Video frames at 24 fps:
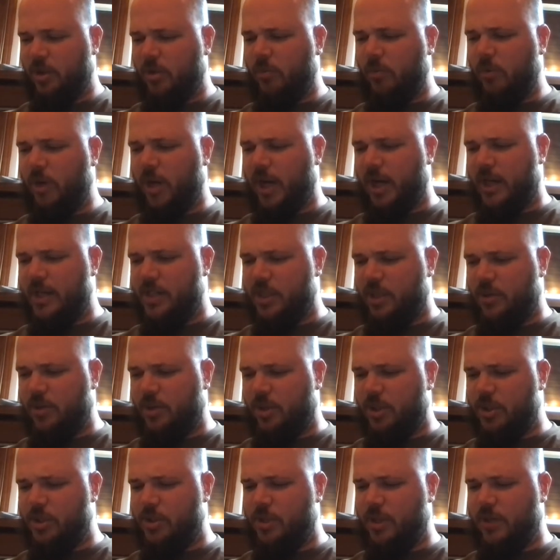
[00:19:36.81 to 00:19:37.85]
"Rice, I
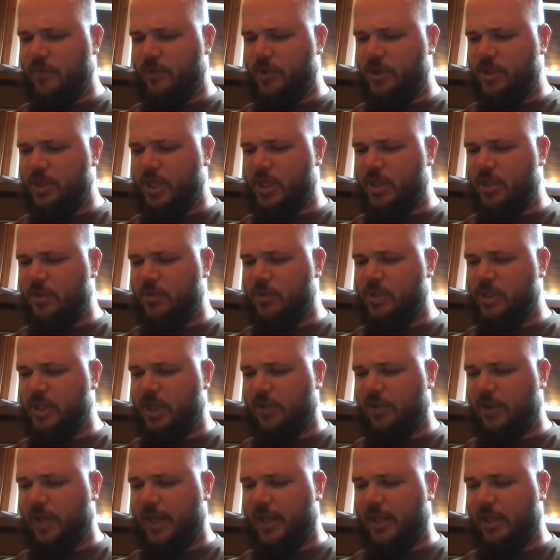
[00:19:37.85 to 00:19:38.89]
thought you never said you'd sell
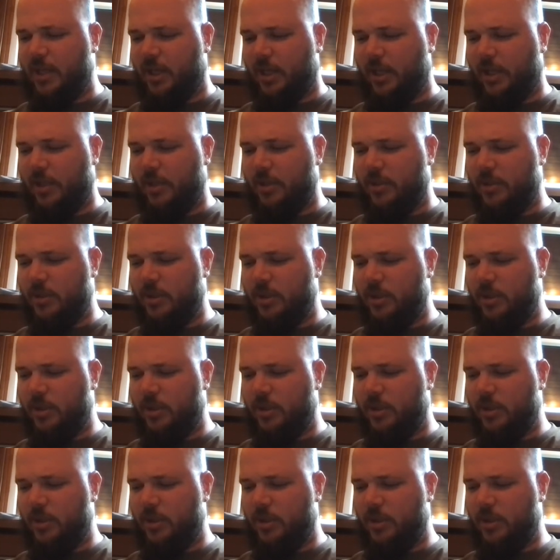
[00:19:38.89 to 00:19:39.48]
that gun."